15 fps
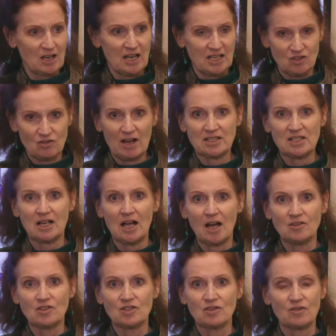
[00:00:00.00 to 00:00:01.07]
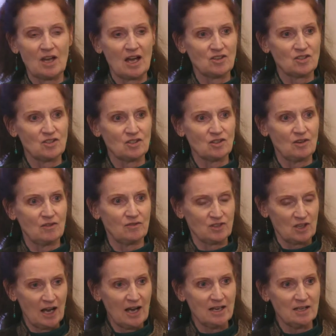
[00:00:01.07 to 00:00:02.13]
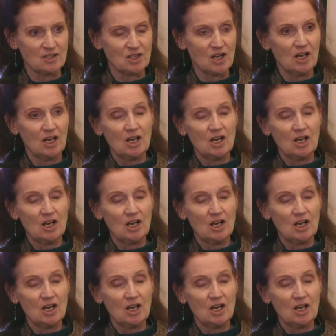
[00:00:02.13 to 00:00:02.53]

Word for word: extracting hundreds of thousands of tires?